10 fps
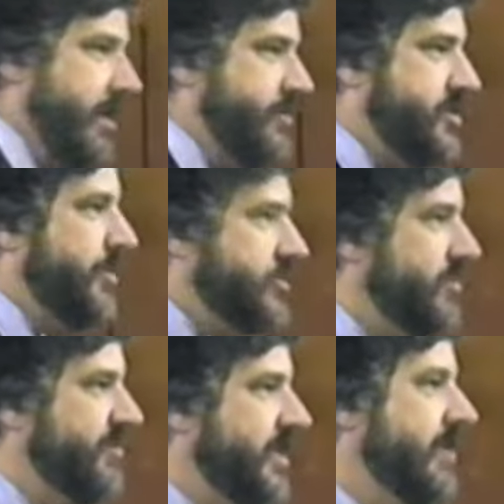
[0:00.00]
He was supposed
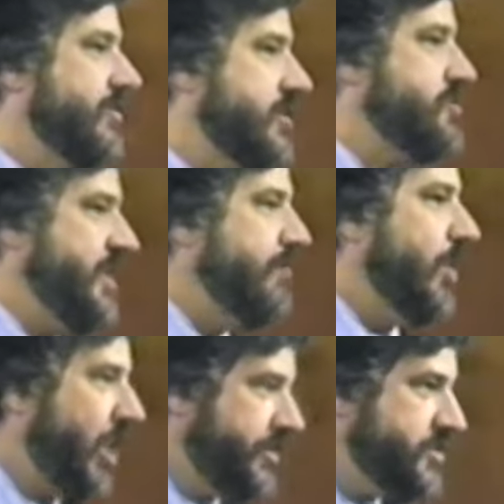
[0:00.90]
to have been given the
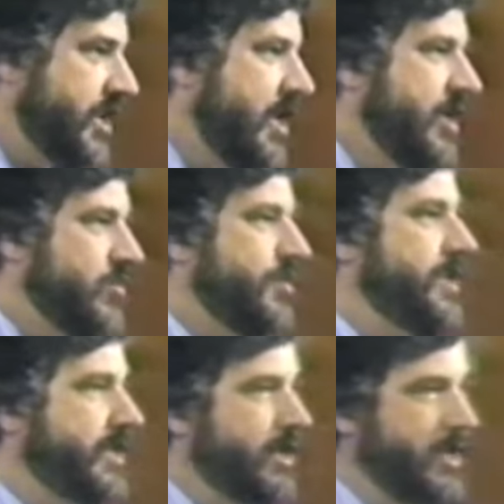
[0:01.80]
speedballs
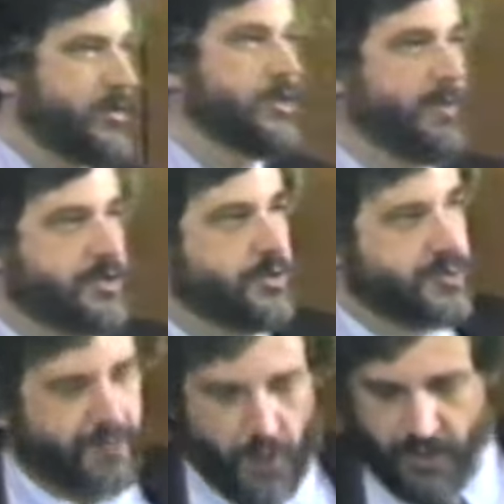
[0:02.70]
repeatedly, which are
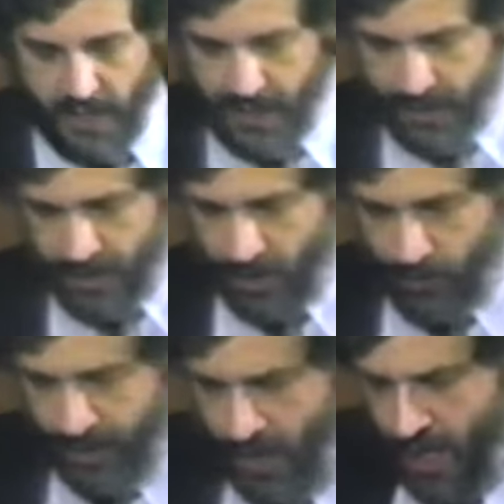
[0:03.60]
mixtures of cocaine and
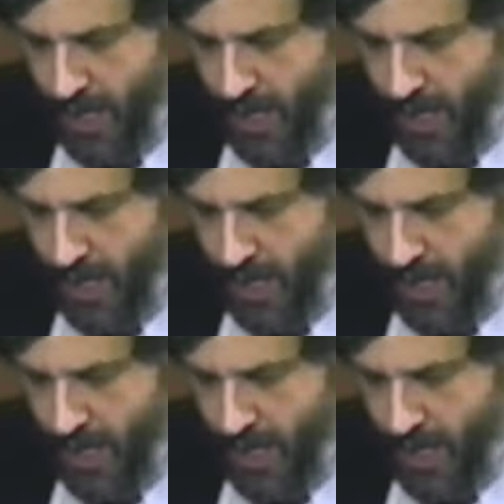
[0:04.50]
heroin.